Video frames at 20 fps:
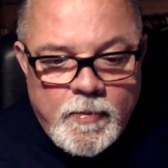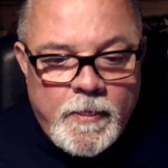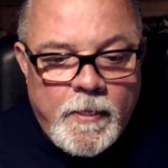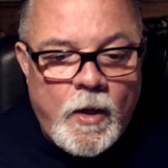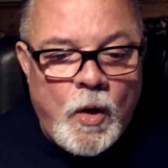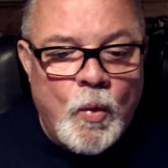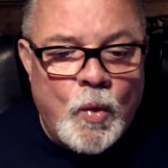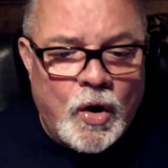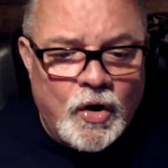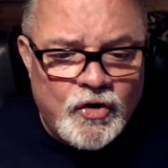
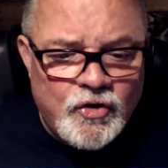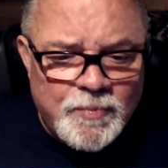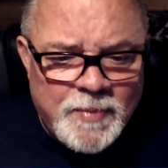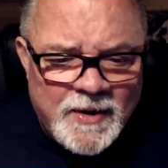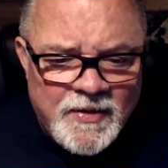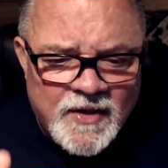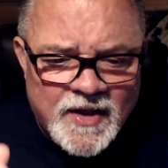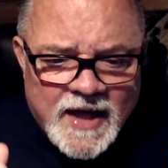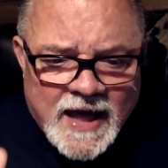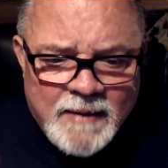What has been
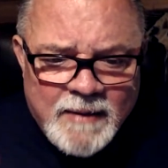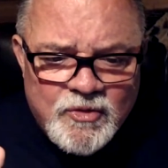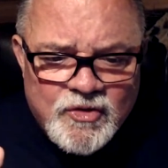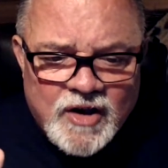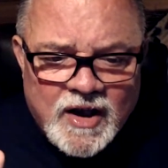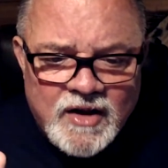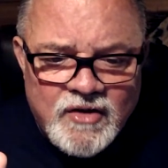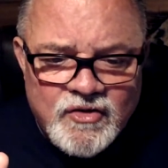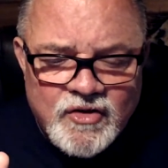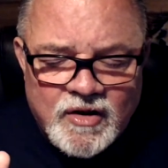the game
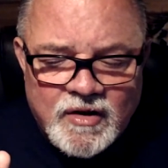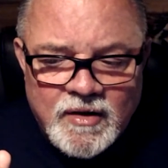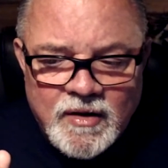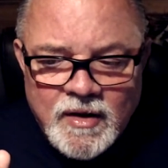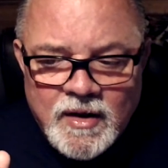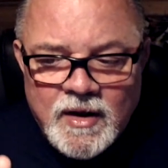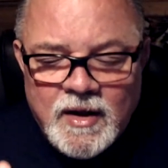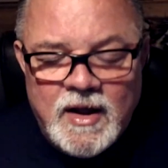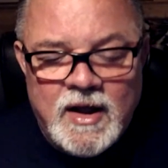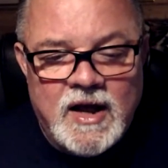changer?
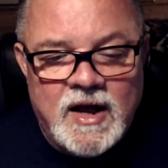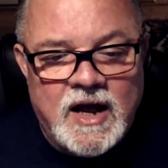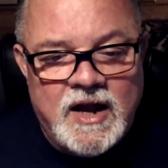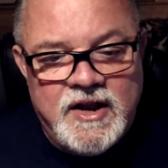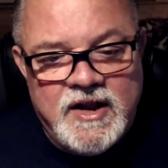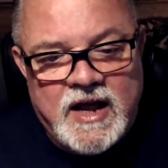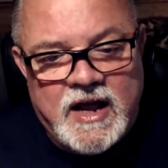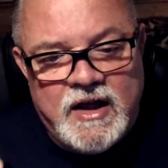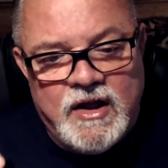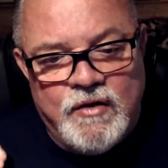And
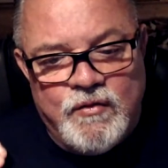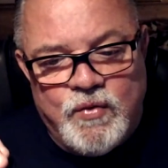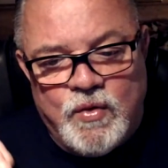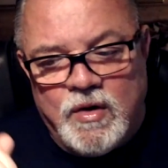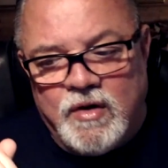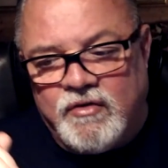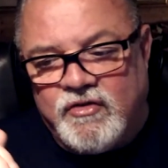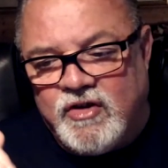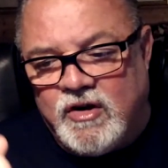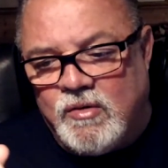yet you've
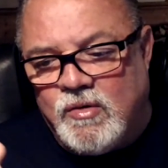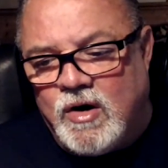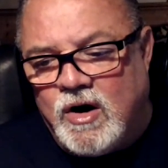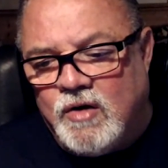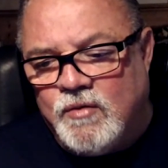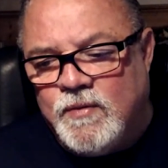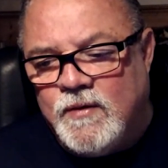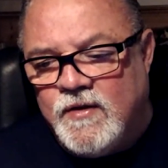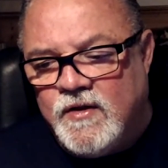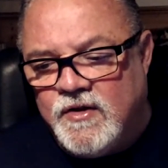worked so
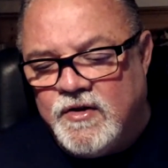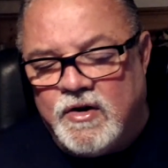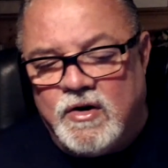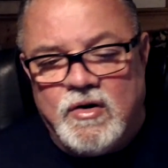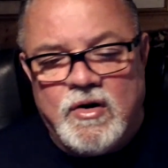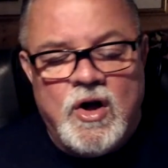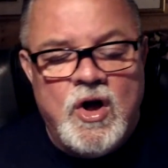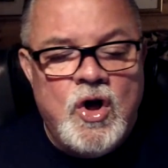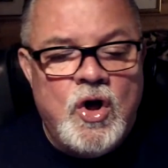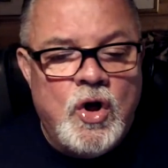hard with your
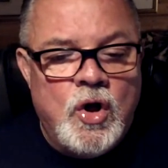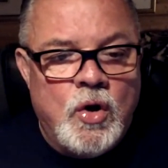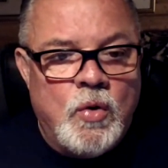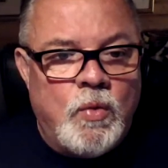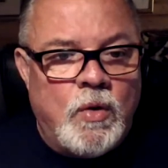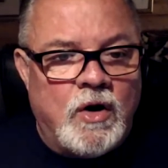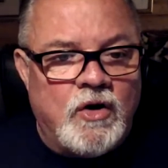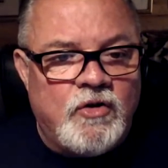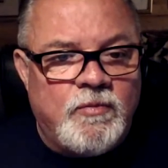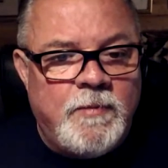dog.
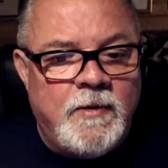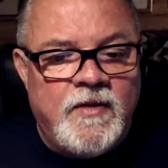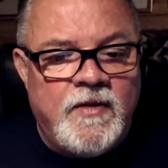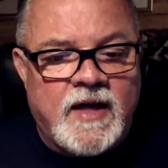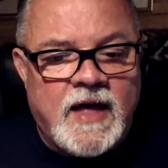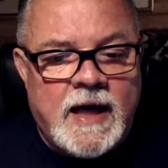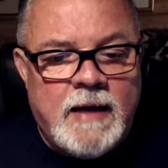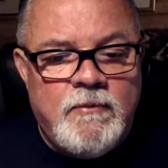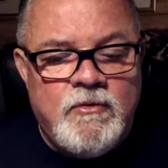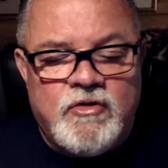What has been the
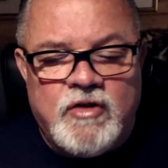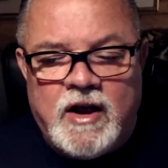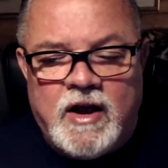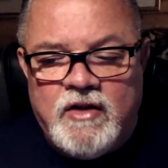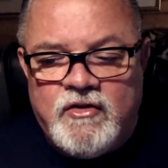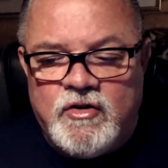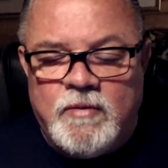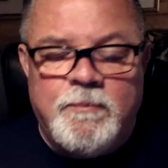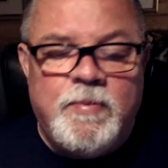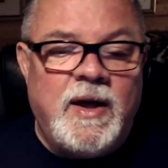game
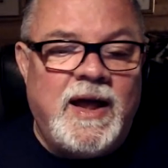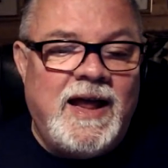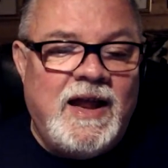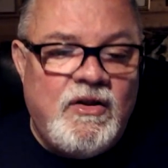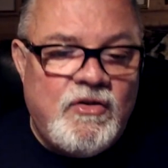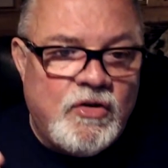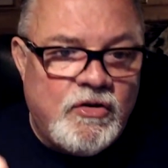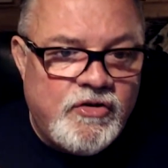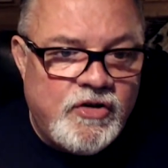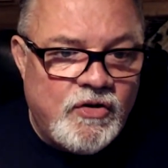changer? But
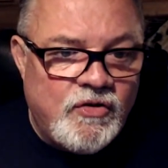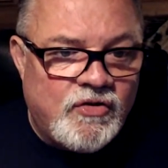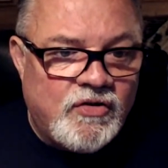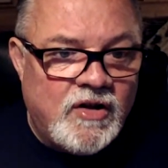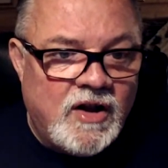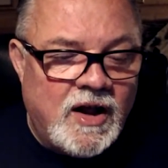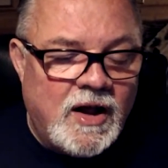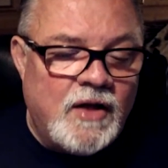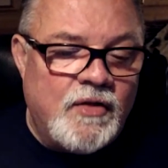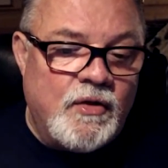introducing
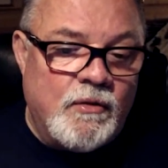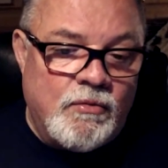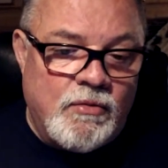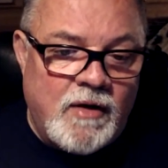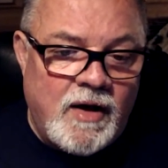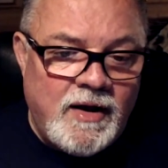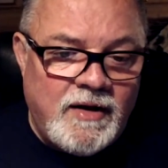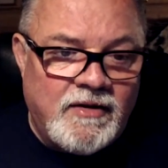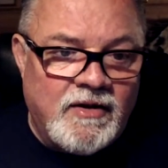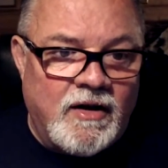it at the
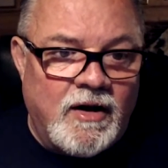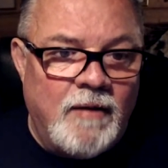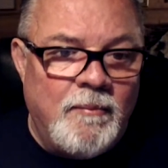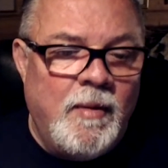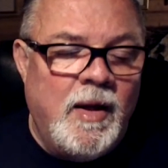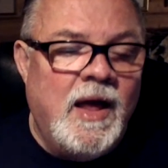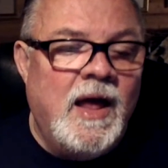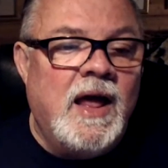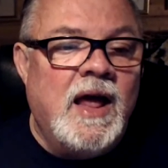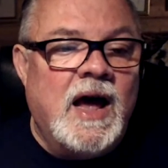right time
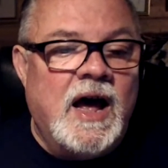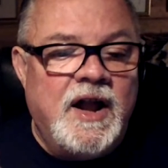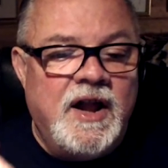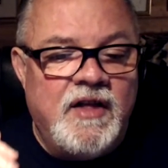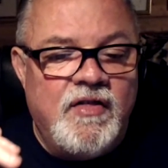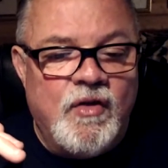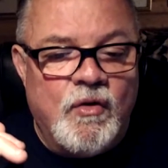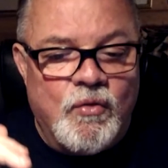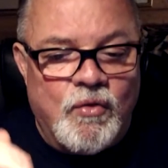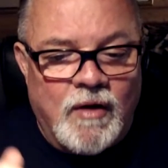and in
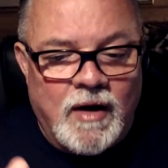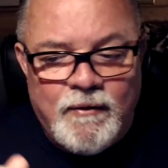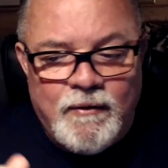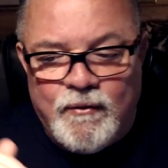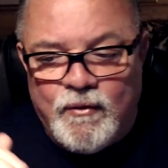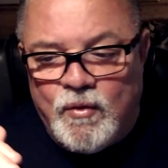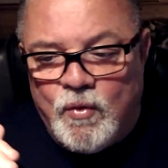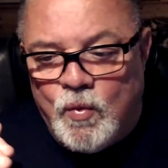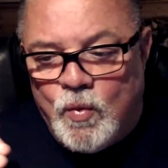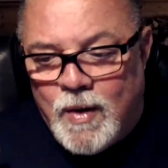the right
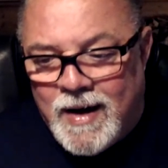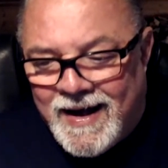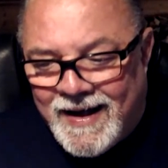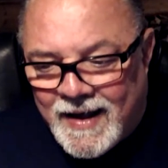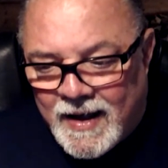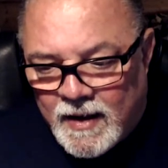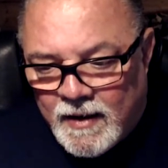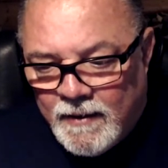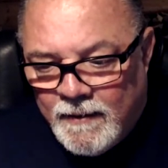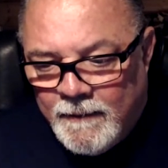
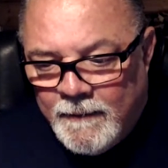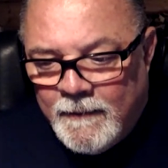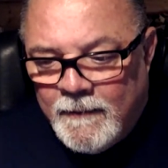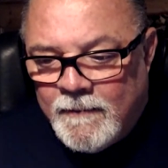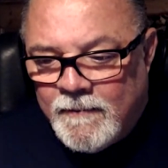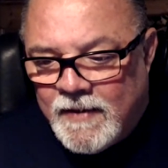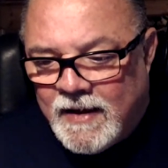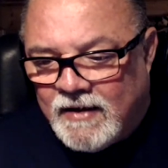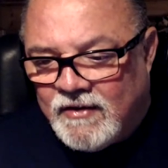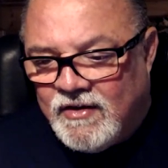way.
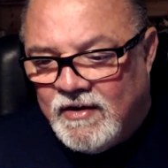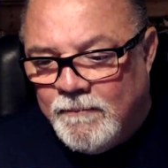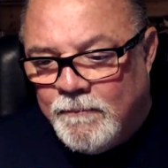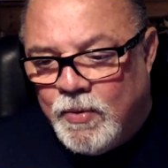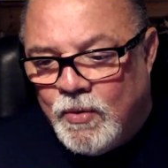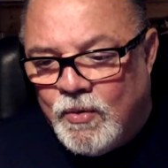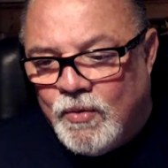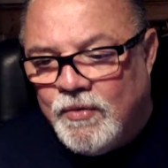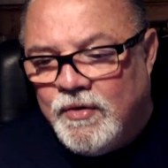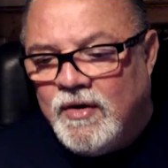That's
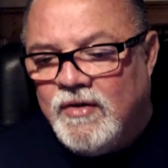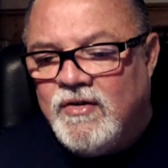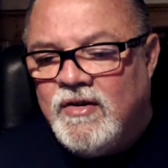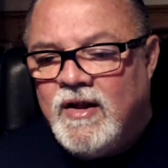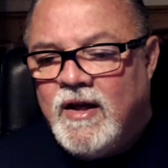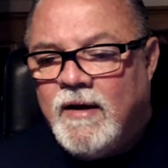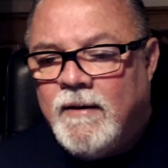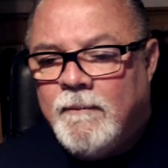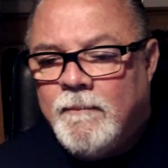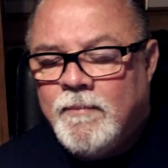important, isn't it?